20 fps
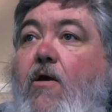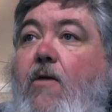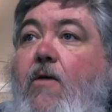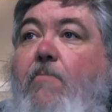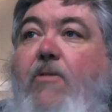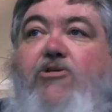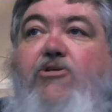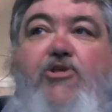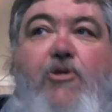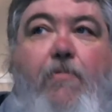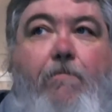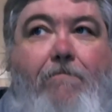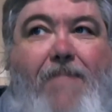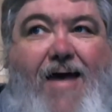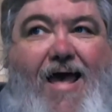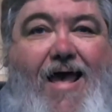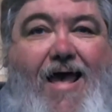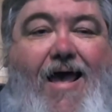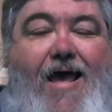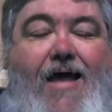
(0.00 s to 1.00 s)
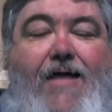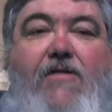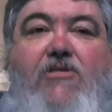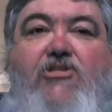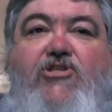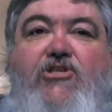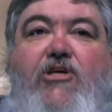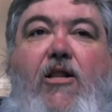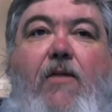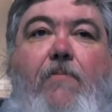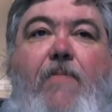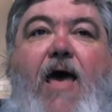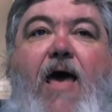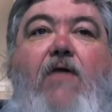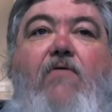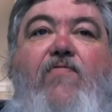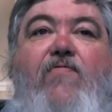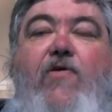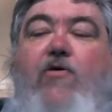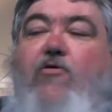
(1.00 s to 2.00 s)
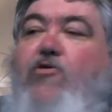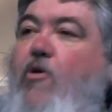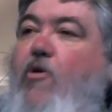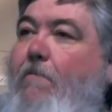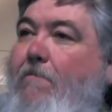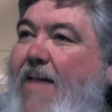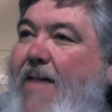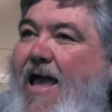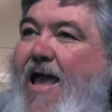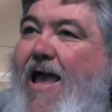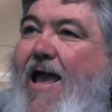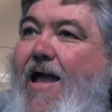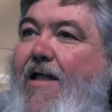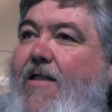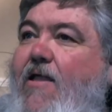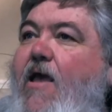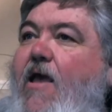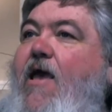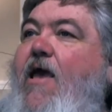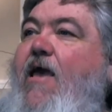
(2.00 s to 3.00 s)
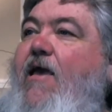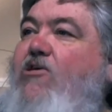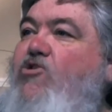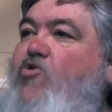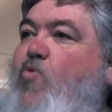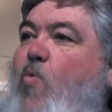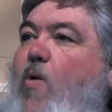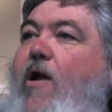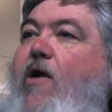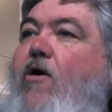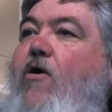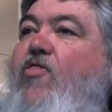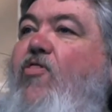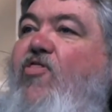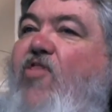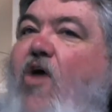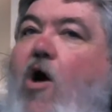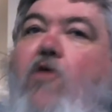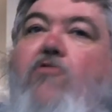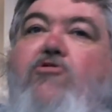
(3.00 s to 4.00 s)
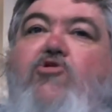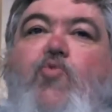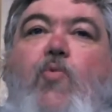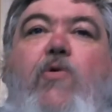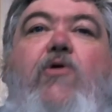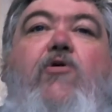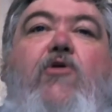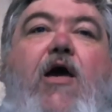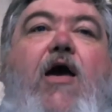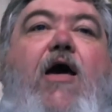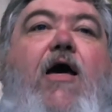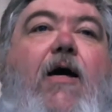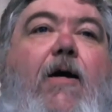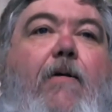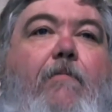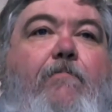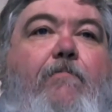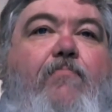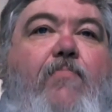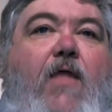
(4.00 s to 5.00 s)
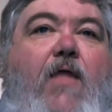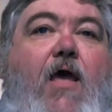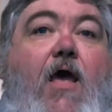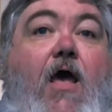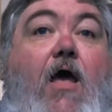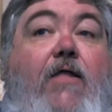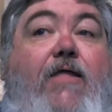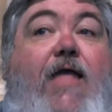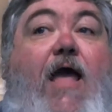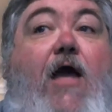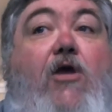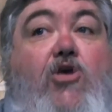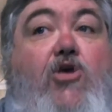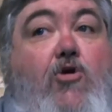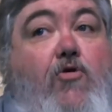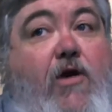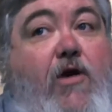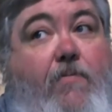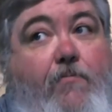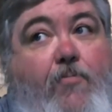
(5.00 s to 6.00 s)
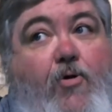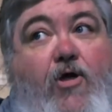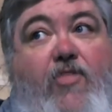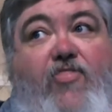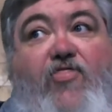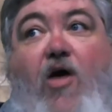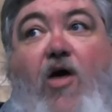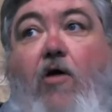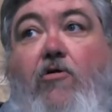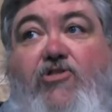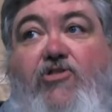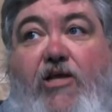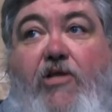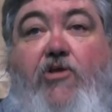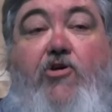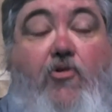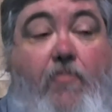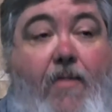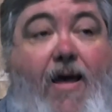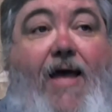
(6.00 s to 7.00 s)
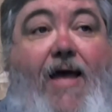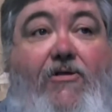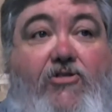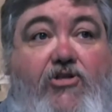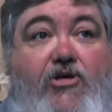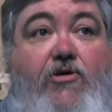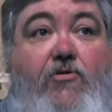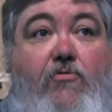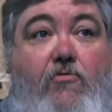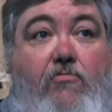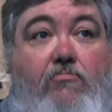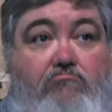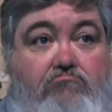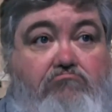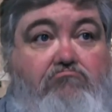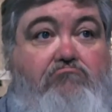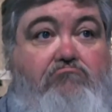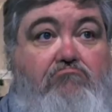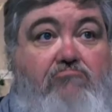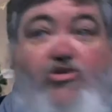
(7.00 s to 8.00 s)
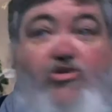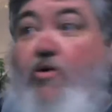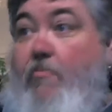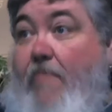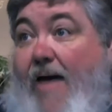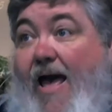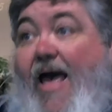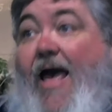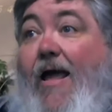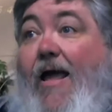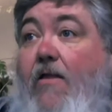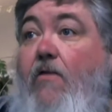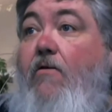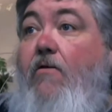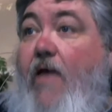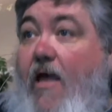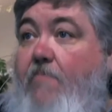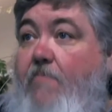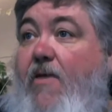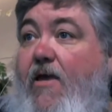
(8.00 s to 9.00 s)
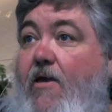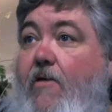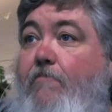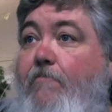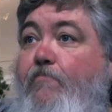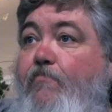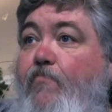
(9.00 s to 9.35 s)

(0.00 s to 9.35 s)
But your mind is still a battlefield. Your mind is where thoughts will come. Now, you can put thoughts in your mind, too. It's your mind. Amen.